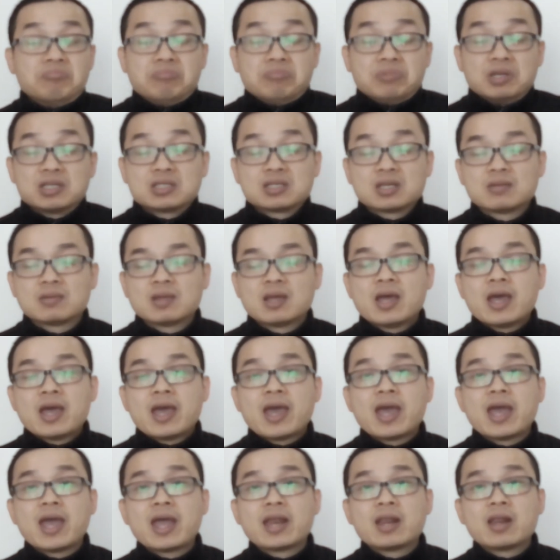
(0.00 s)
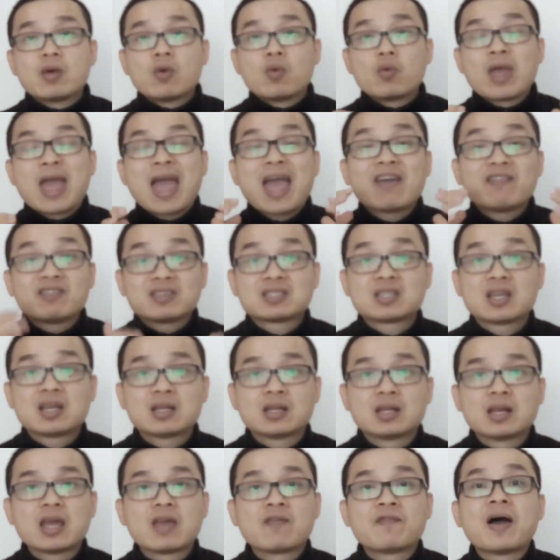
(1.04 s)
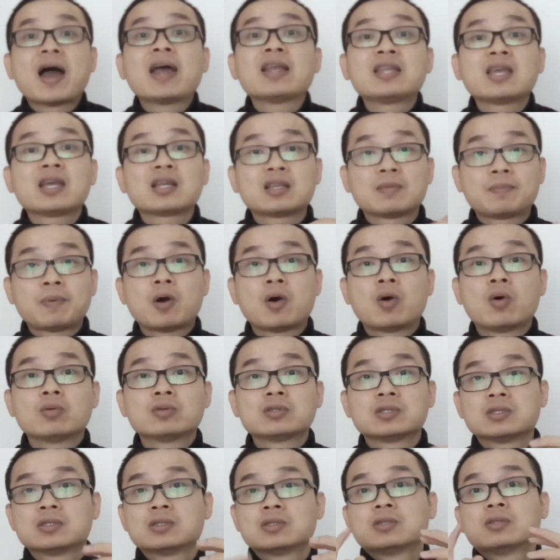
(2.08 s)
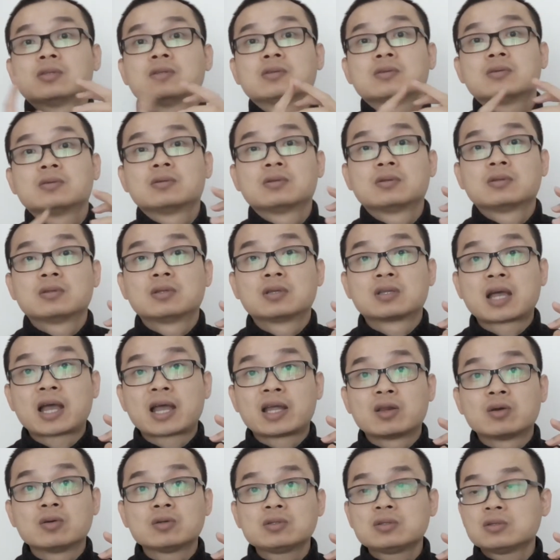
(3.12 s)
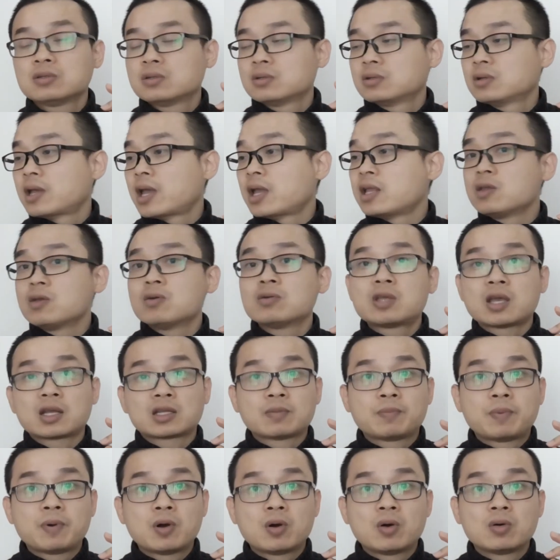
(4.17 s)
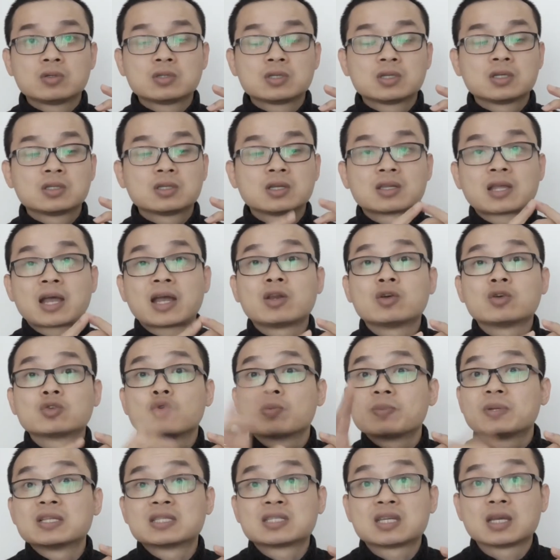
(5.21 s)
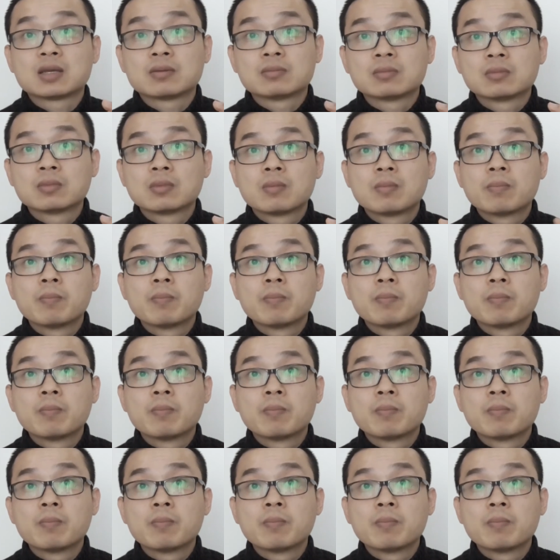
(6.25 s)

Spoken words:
That's it. And we have a standard. If I take the pose, the diagnose, and you take the pose, the diagnose will be the same.